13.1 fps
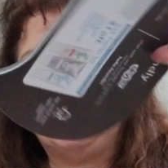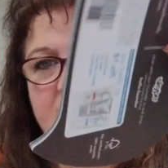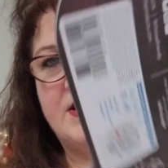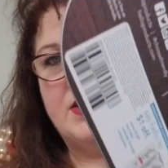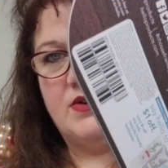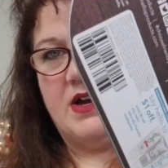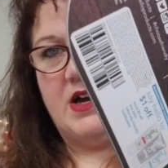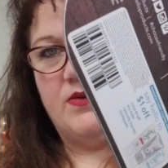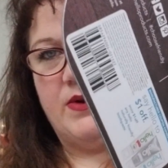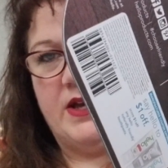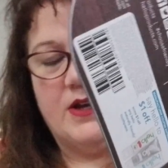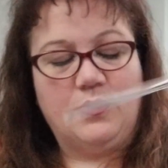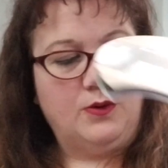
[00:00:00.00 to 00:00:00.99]
They do have
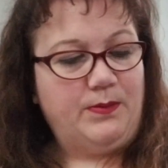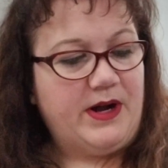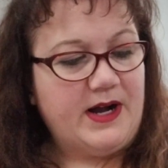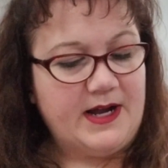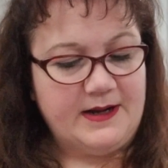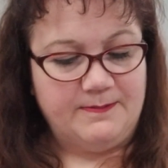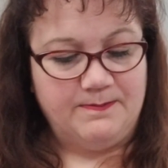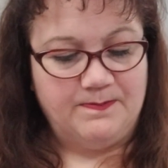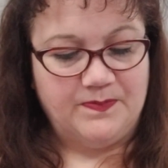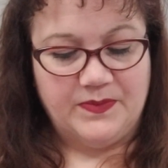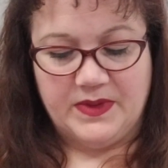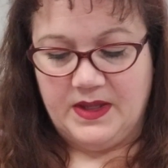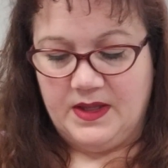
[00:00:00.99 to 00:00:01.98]
a coupon.
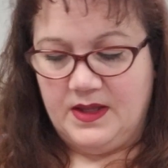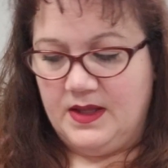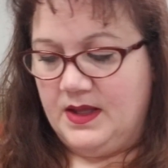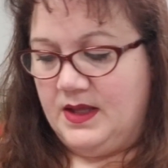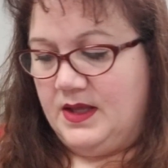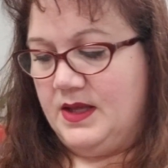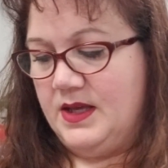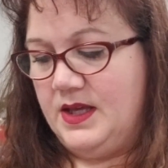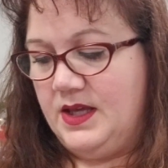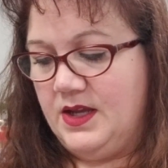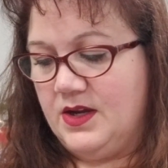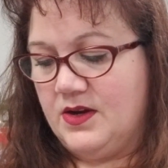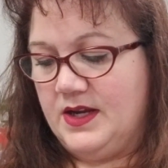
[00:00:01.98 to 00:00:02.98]

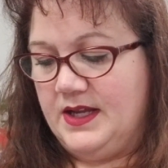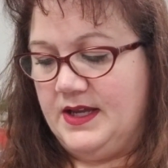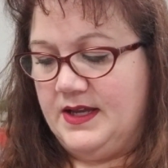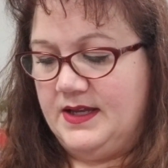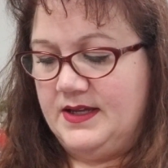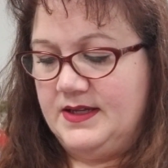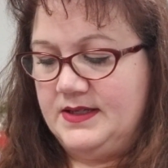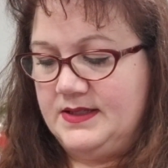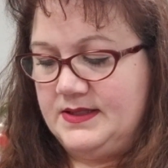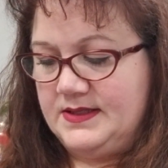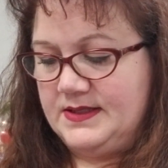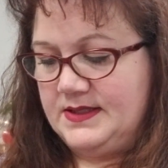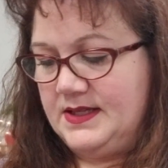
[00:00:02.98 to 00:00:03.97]
Here
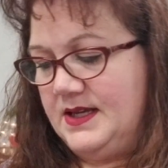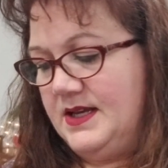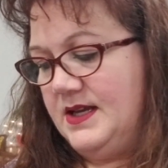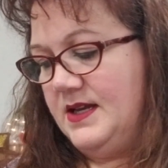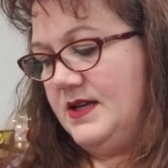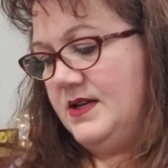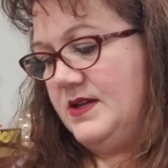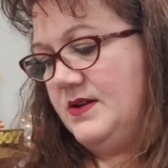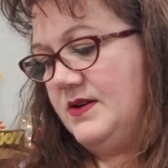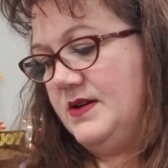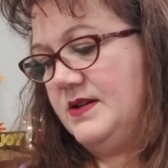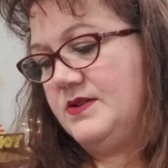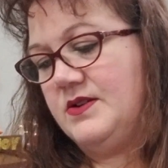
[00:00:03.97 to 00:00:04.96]
is,
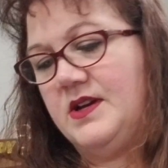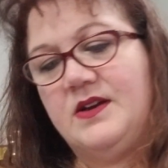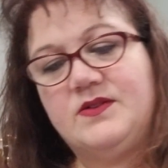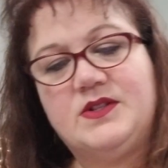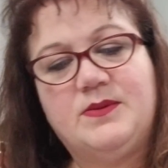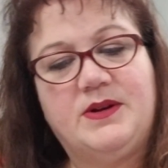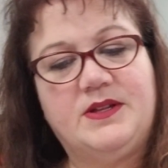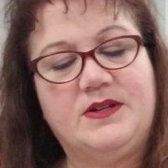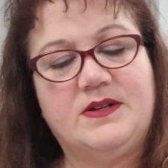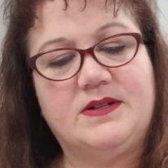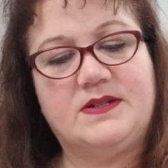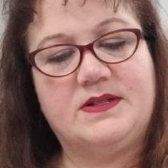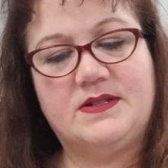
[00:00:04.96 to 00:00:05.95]
do I have some
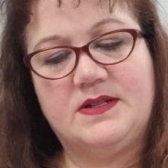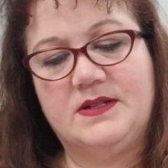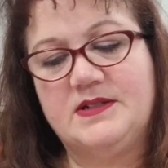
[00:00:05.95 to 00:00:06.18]
others?